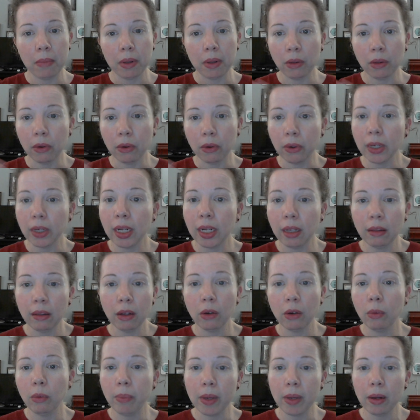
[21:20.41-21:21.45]
learning a
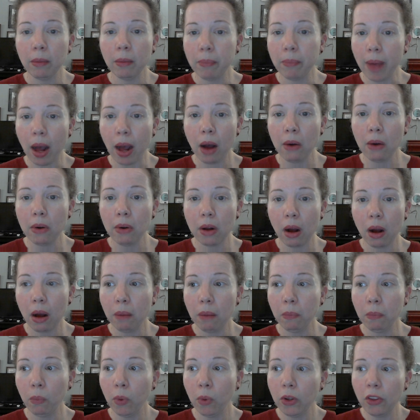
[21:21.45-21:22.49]
little bit about
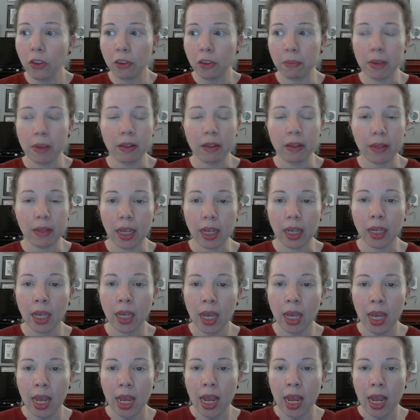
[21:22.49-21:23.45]
woodsmithing.